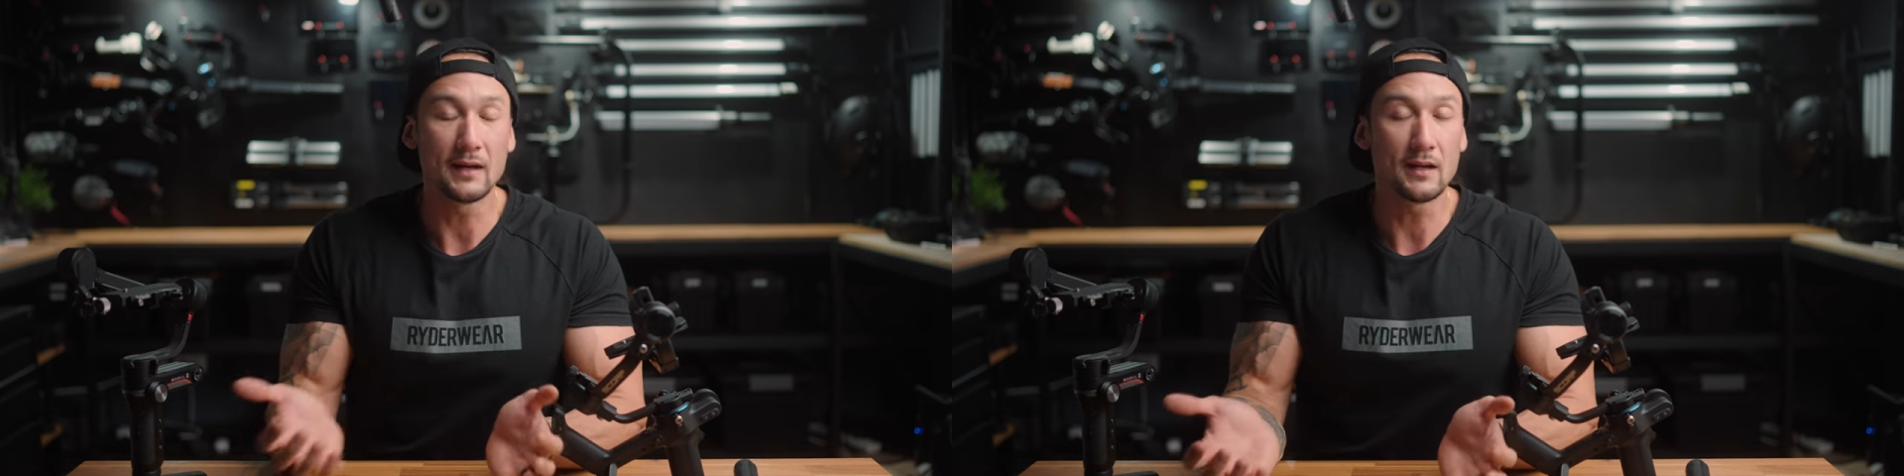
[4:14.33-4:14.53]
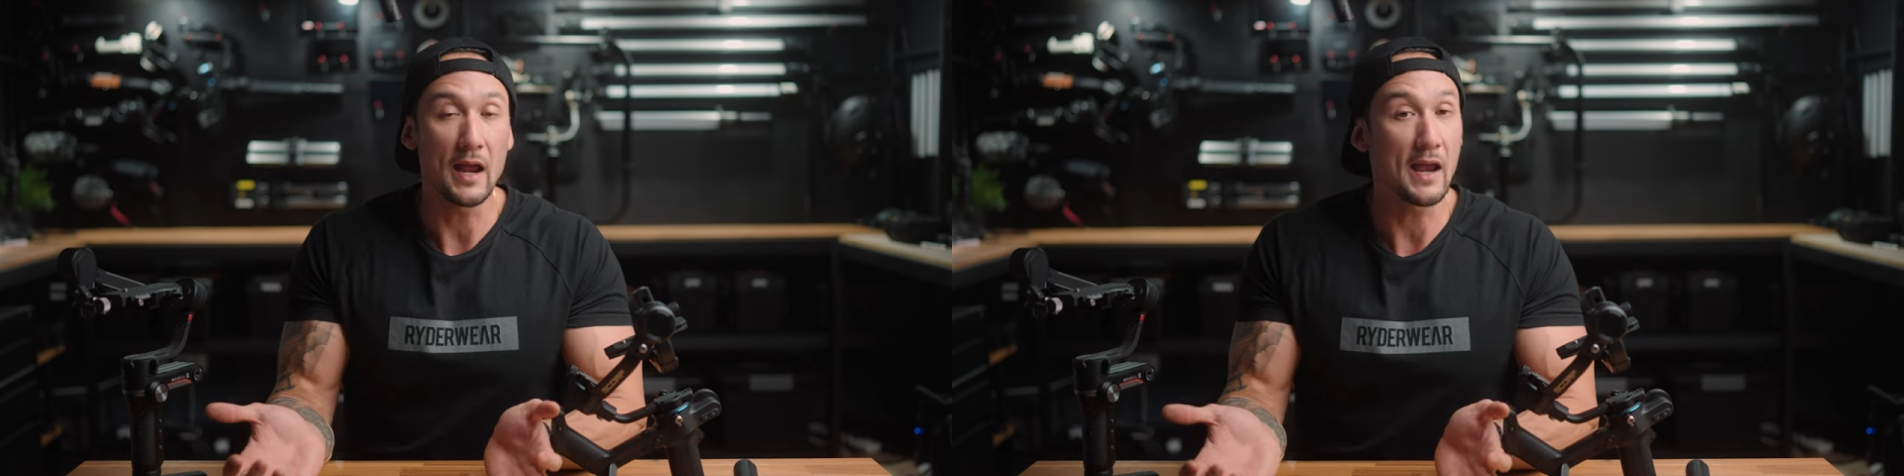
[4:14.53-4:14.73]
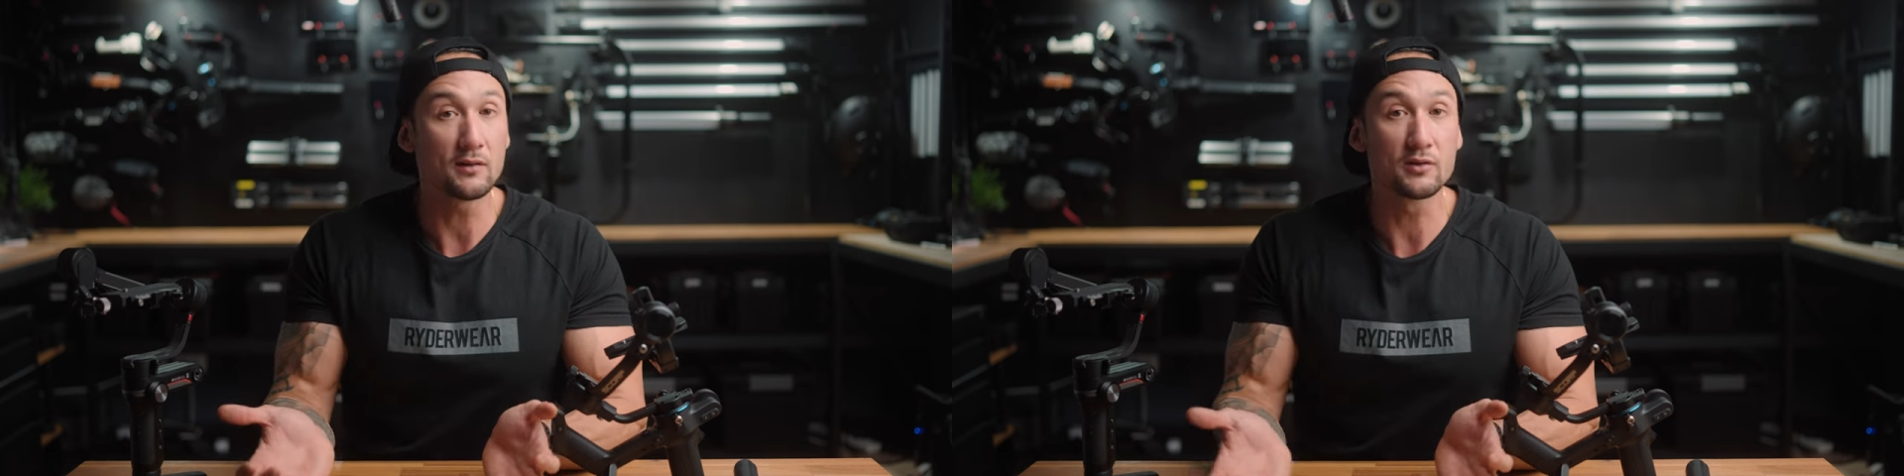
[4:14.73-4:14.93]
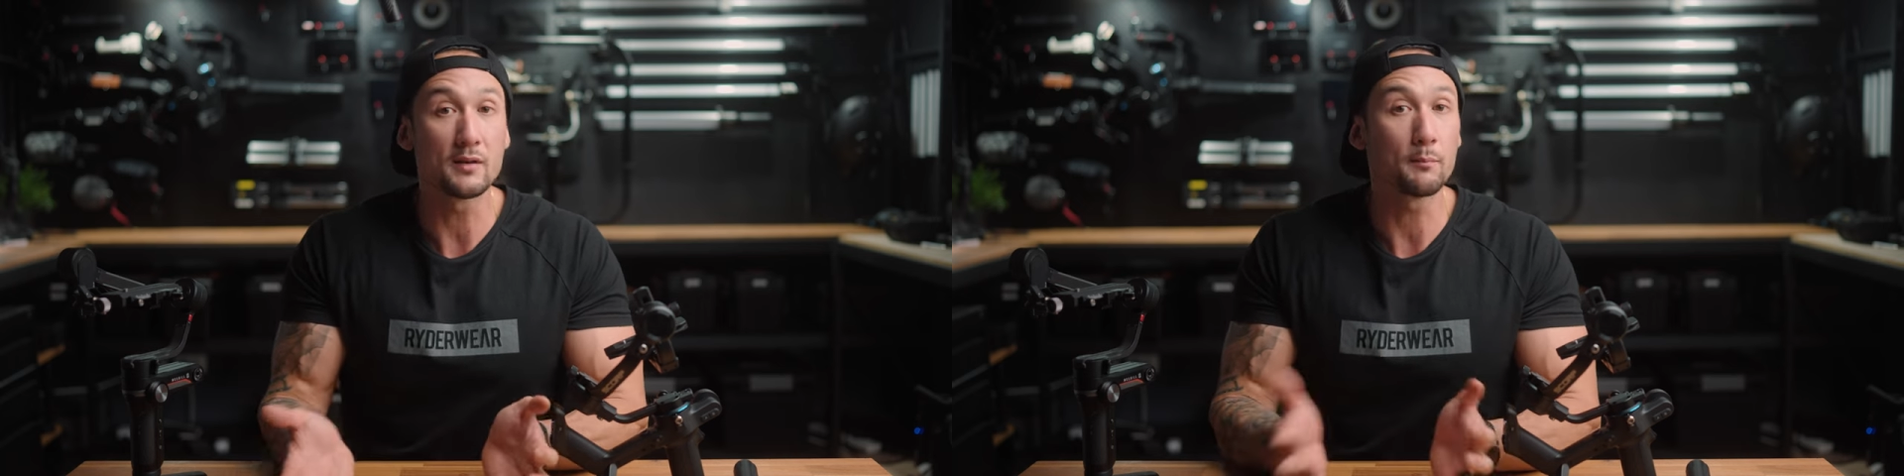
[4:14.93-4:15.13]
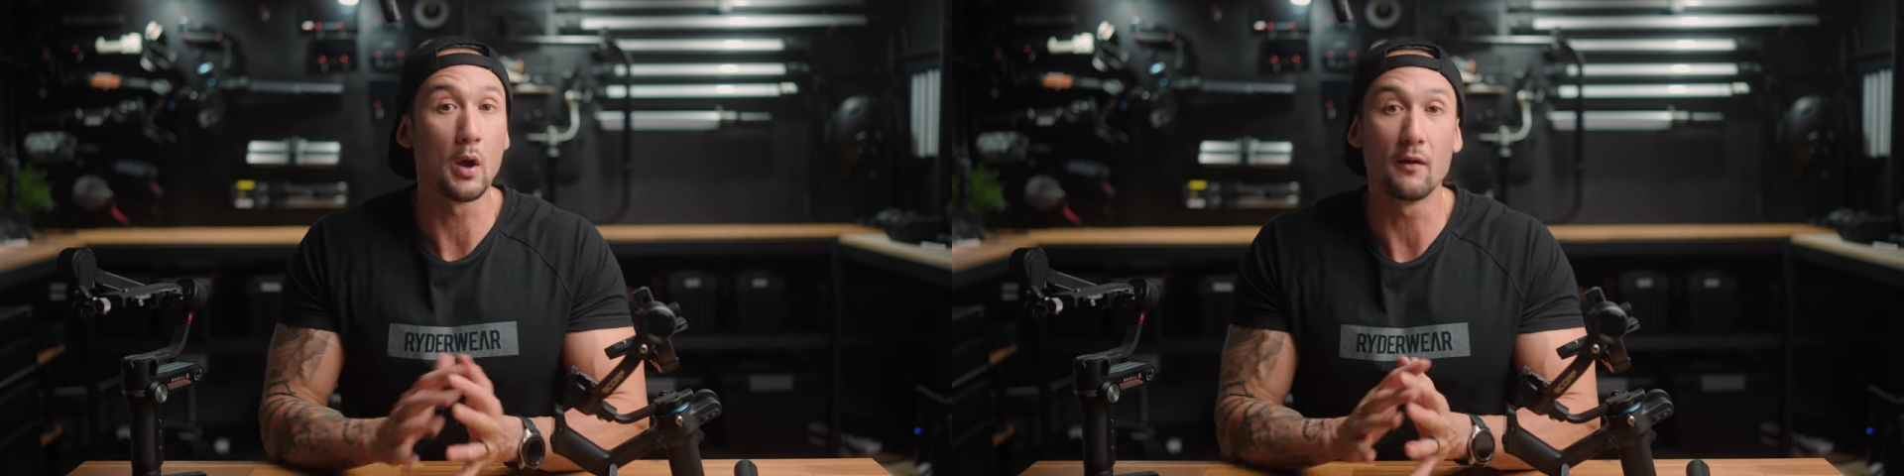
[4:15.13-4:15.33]
and it handles
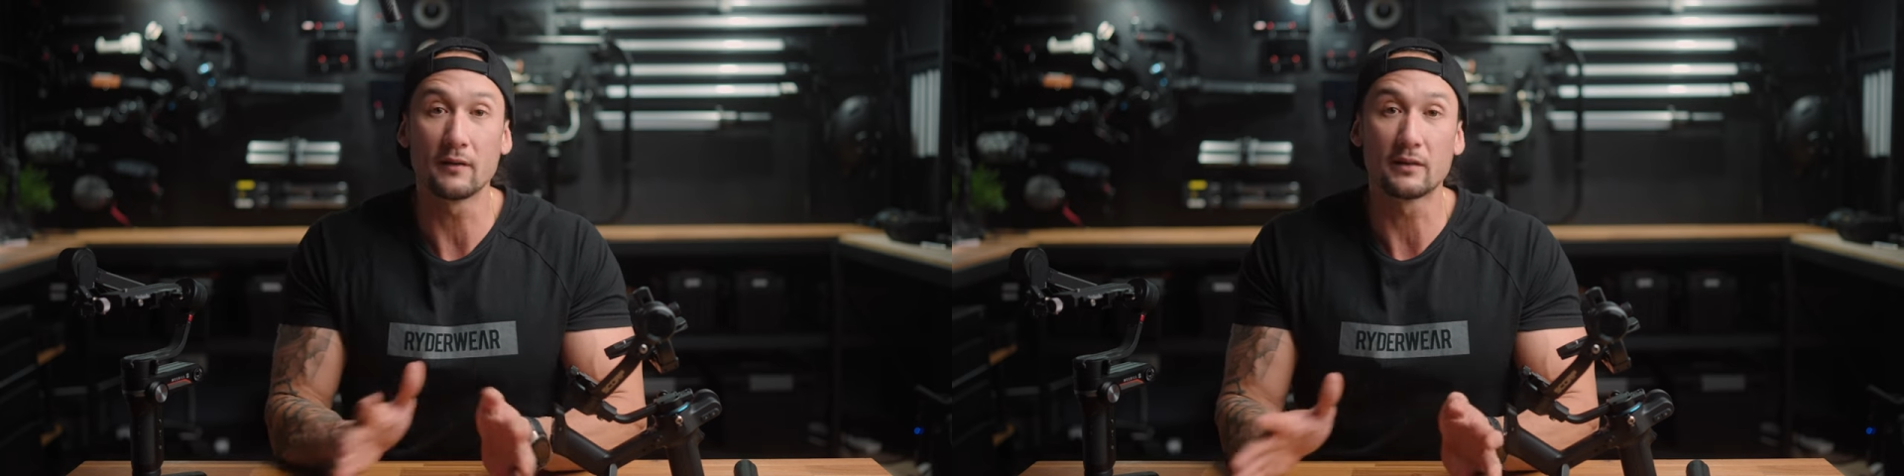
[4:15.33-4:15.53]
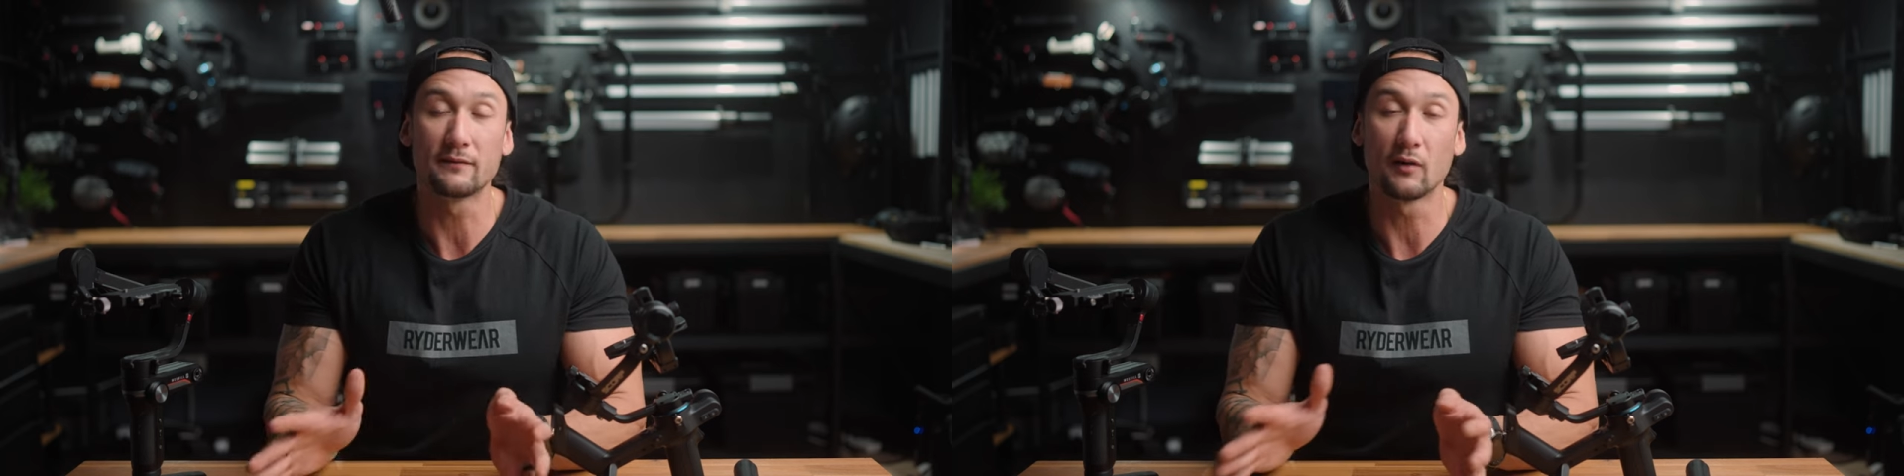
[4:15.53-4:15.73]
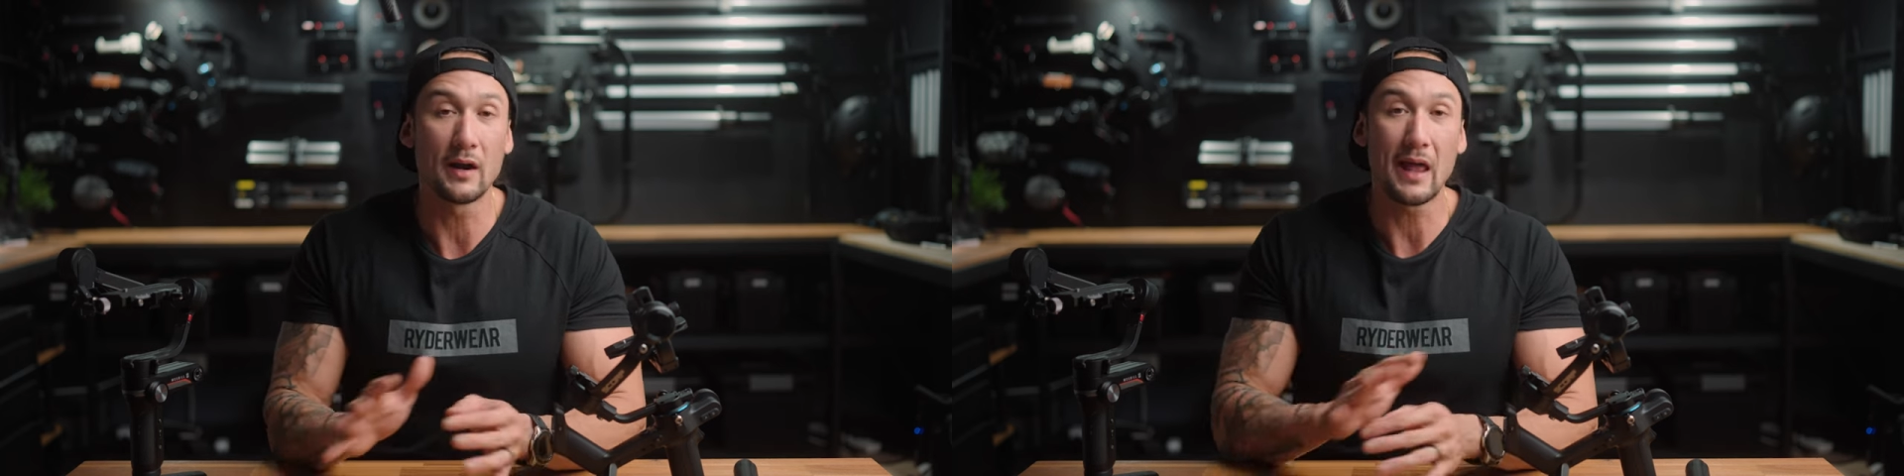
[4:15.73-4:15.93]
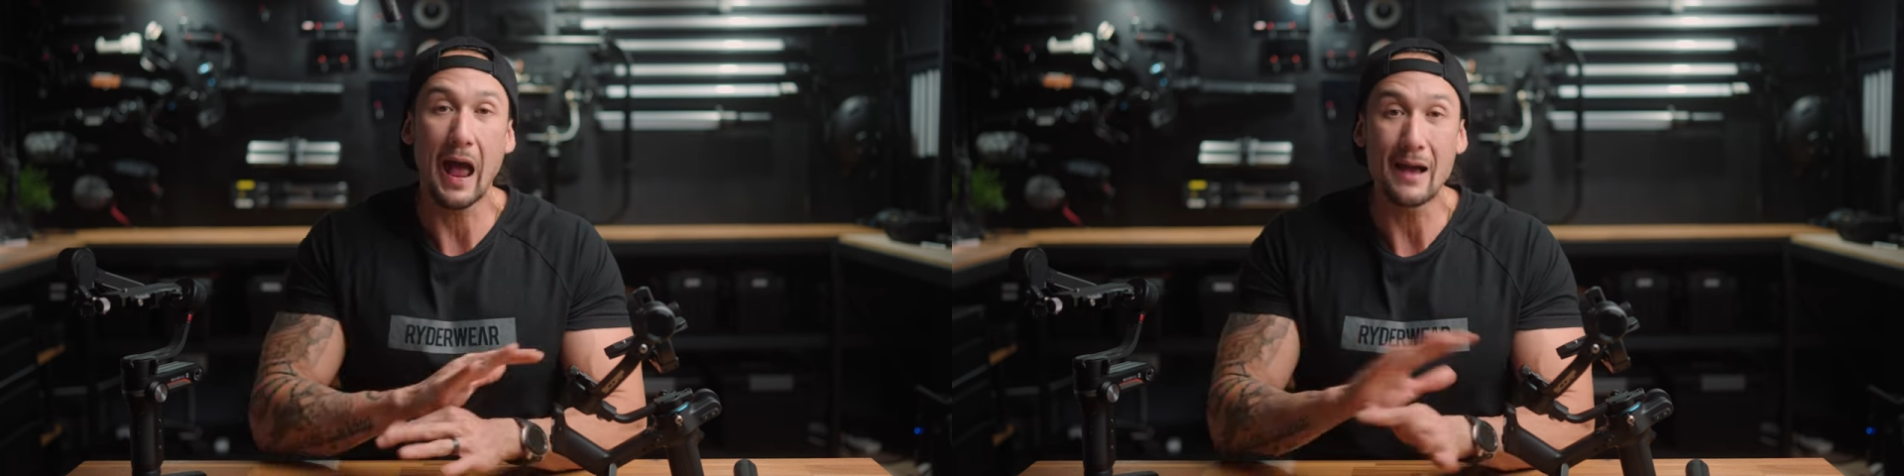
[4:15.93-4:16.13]
it perfectly fine,